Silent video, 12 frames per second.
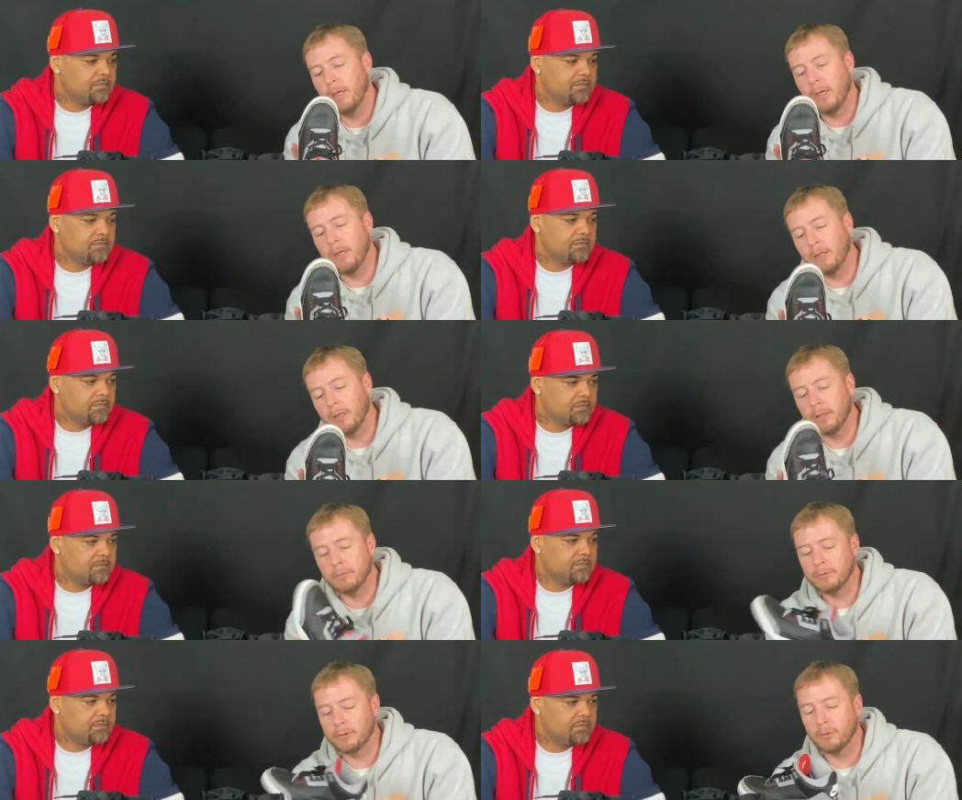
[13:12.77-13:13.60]
Speaker 1: And
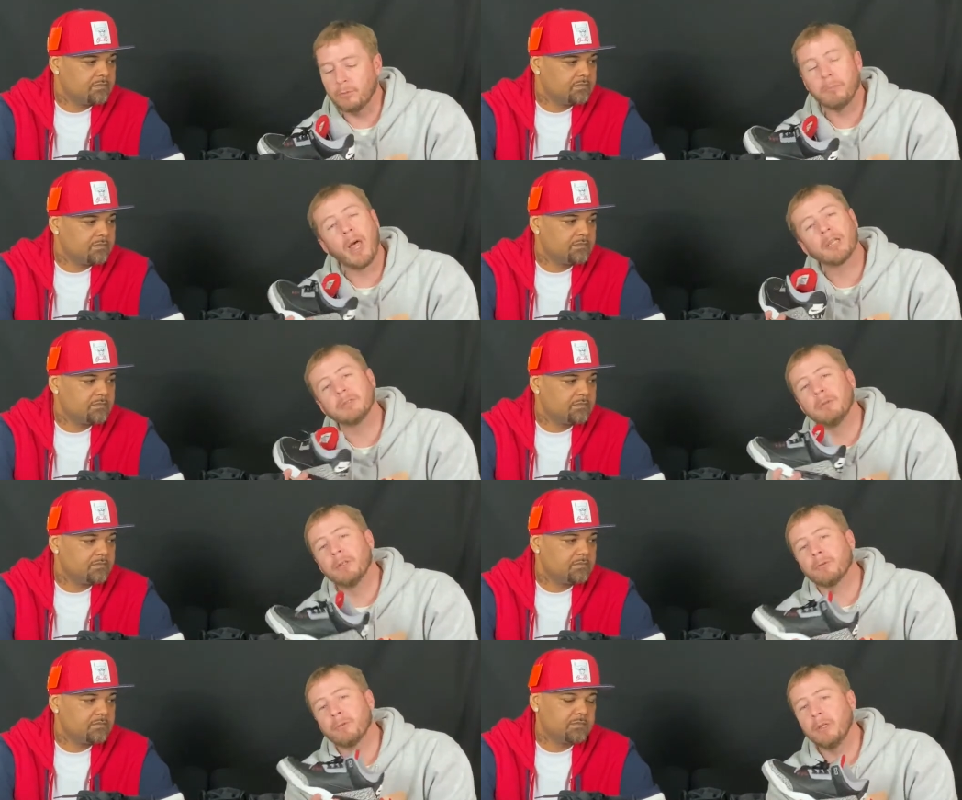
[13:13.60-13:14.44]
um, so Black
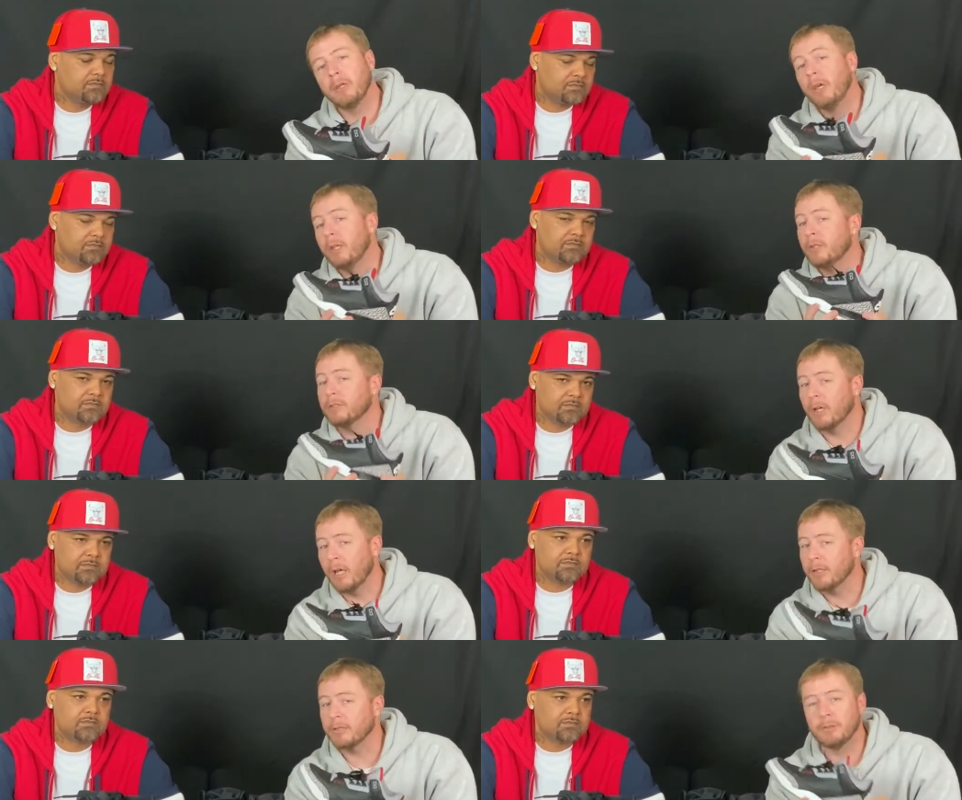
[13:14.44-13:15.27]
Cement 3, just
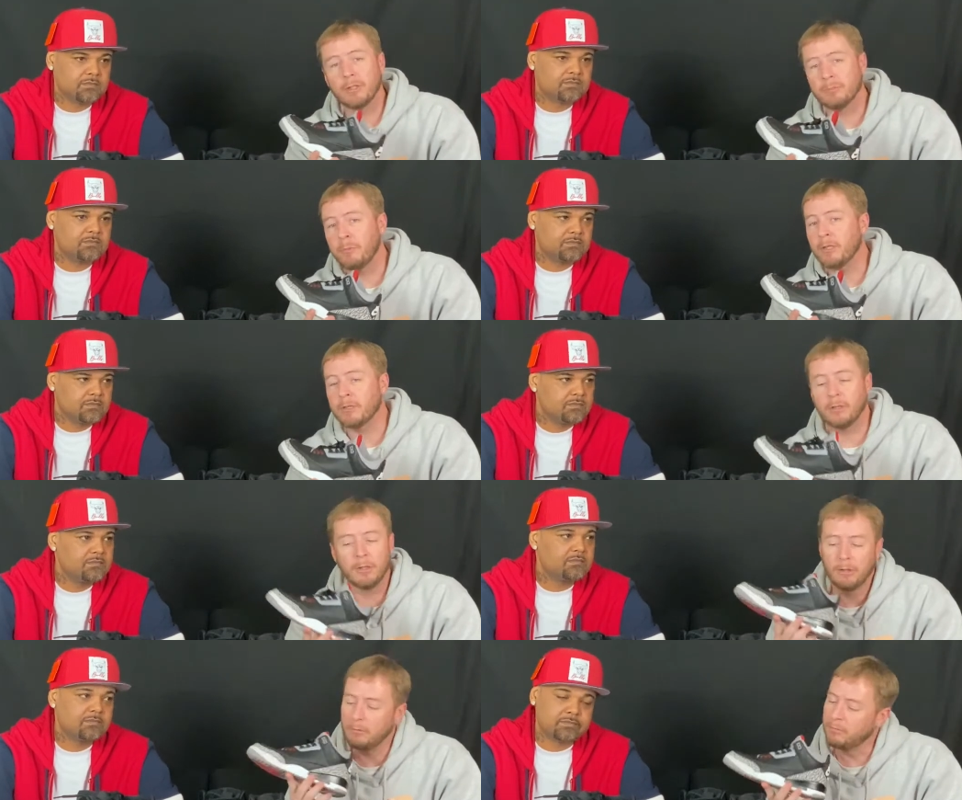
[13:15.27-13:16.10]
all I just mentioned,
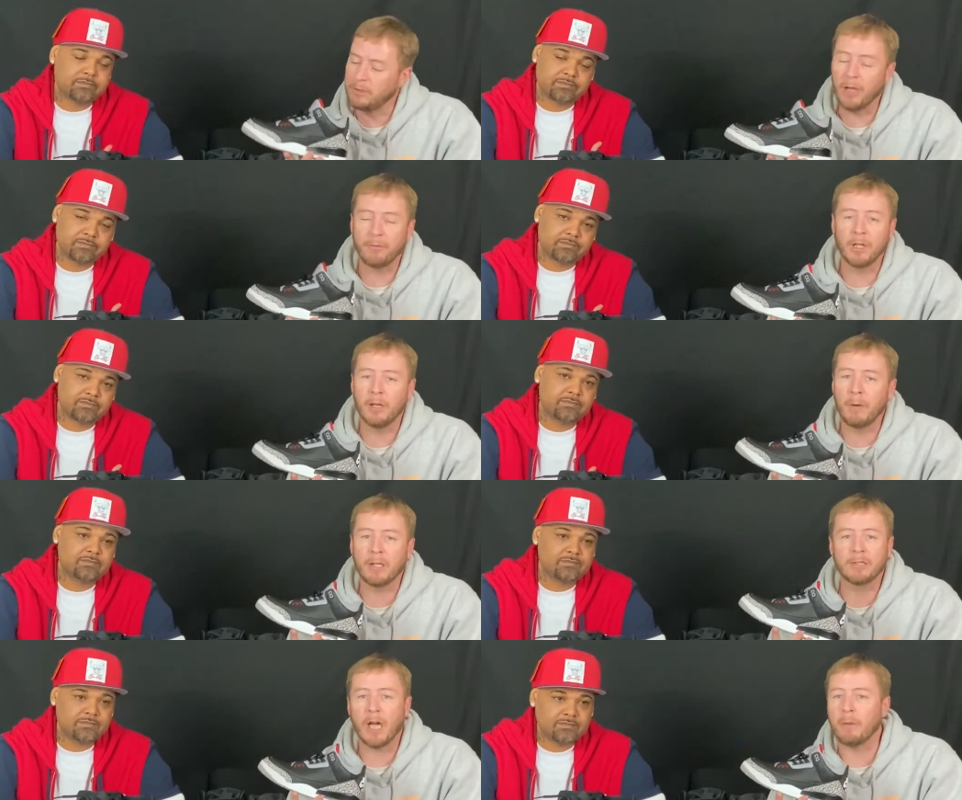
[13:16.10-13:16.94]
definitely in
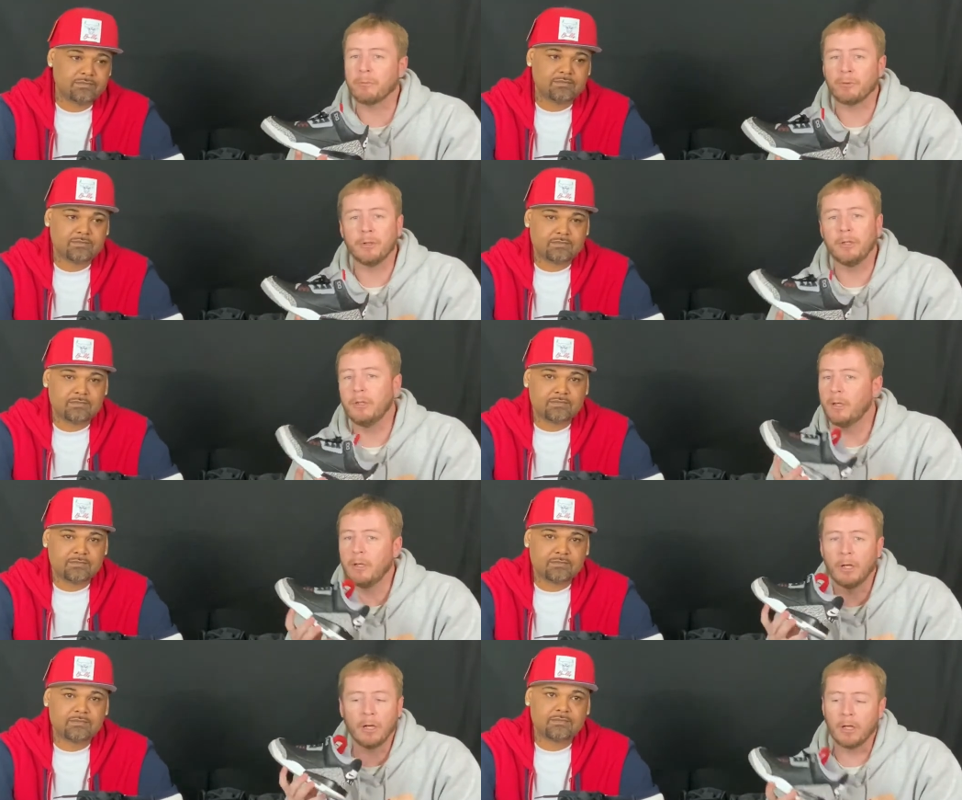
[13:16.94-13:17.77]
my top three
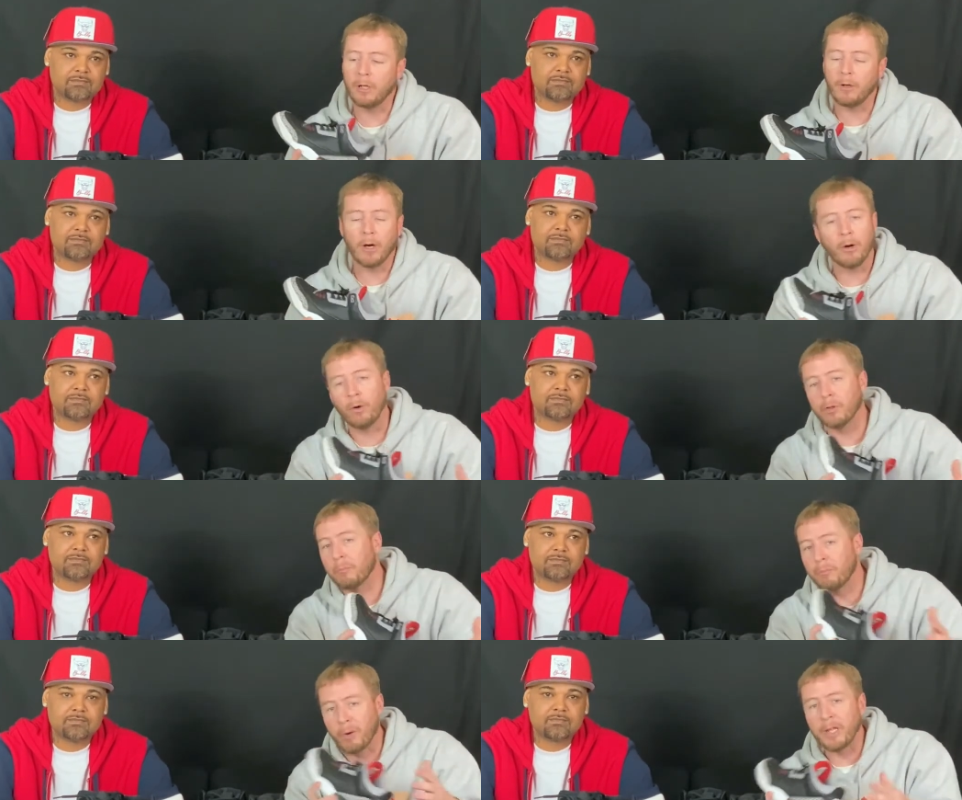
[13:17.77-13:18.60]
uh, uh on
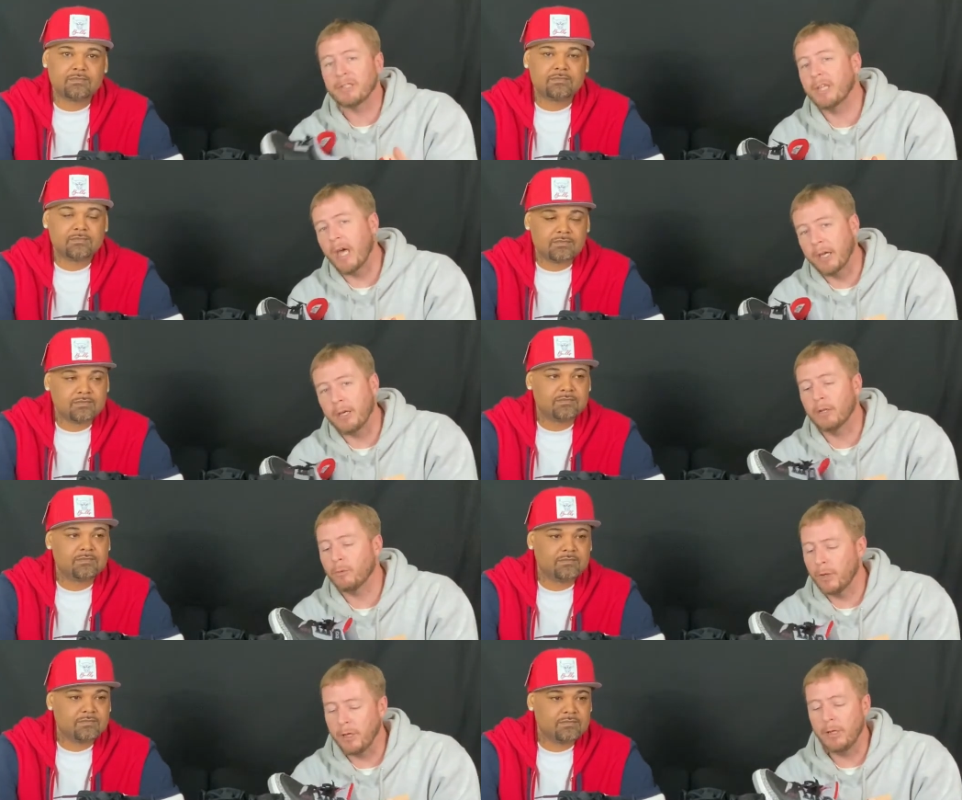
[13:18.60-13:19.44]
the bred side
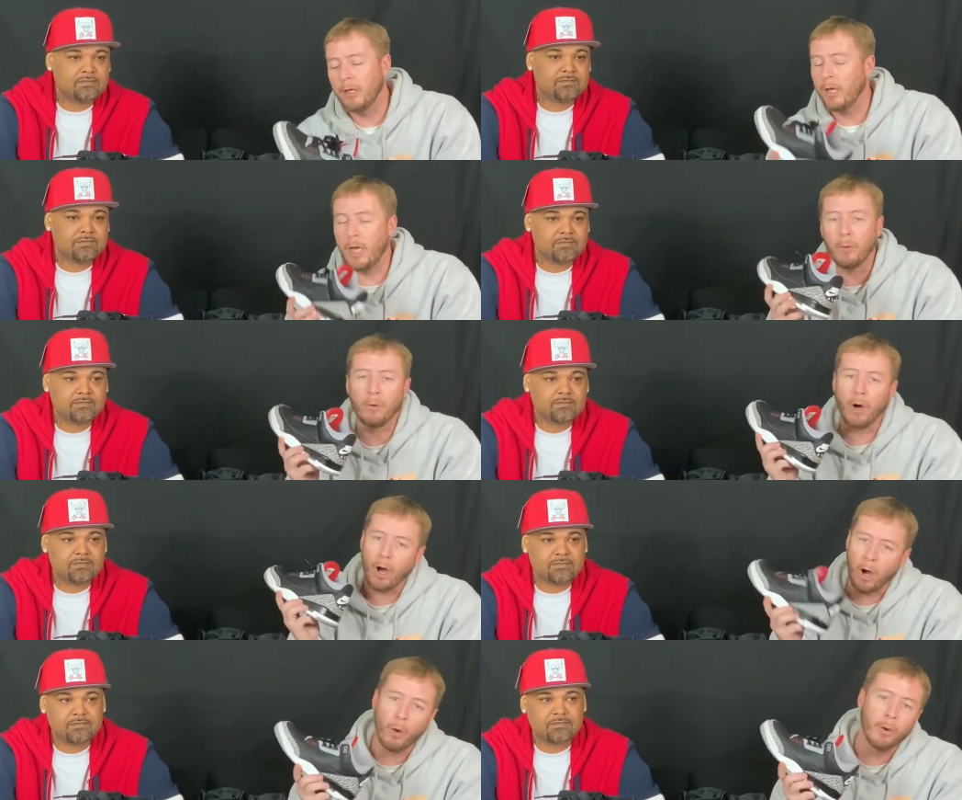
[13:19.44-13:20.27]
colorway and
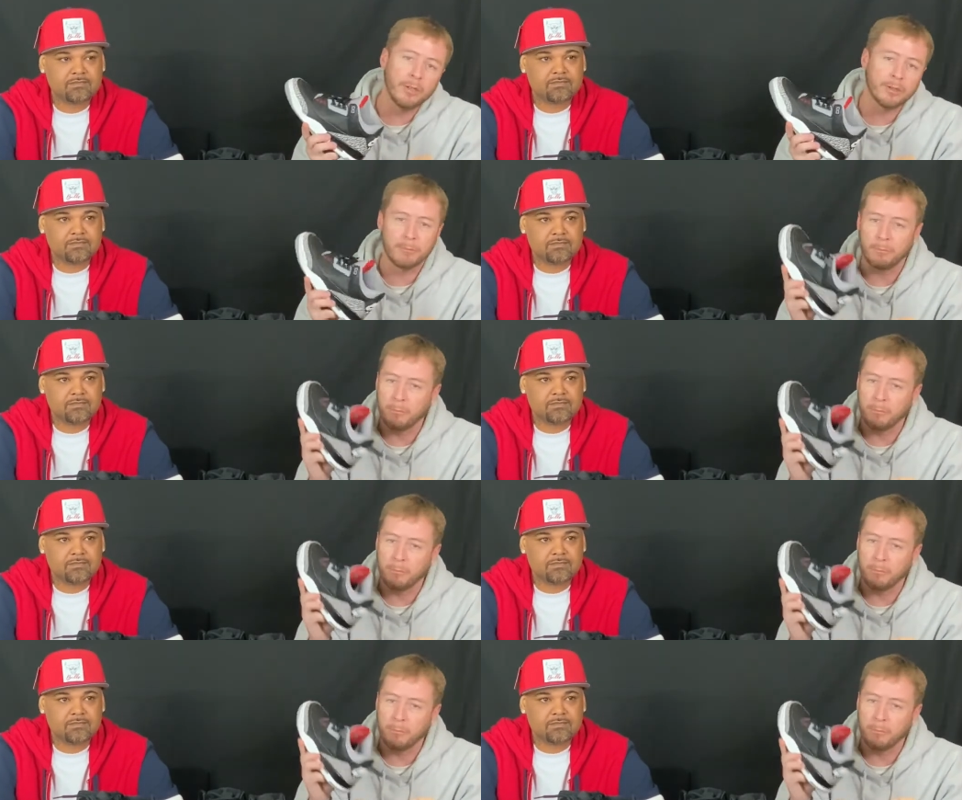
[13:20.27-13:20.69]
will always,